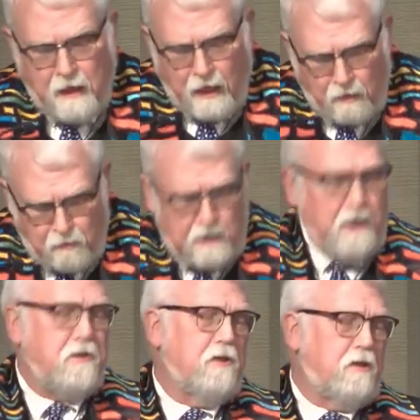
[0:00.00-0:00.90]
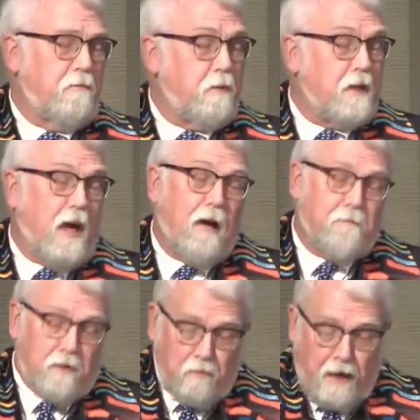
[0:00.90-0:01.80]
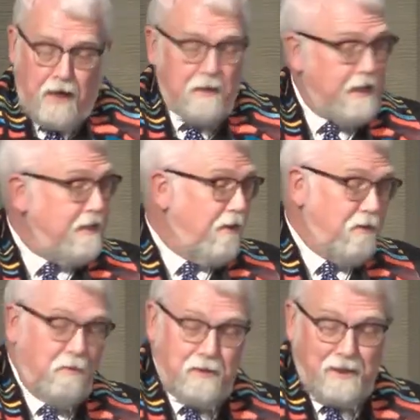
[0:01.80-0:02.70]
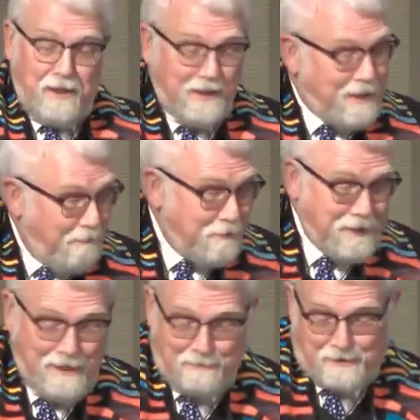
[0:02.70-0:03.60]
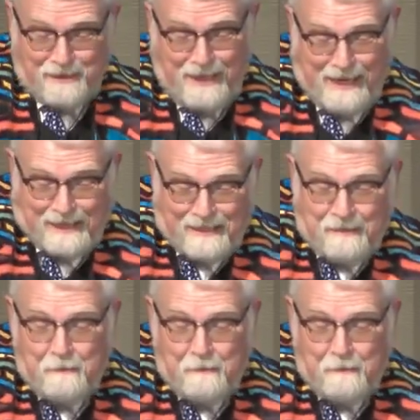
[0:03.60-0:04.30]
our relationship with God, but rarely, although we did it a couple times today,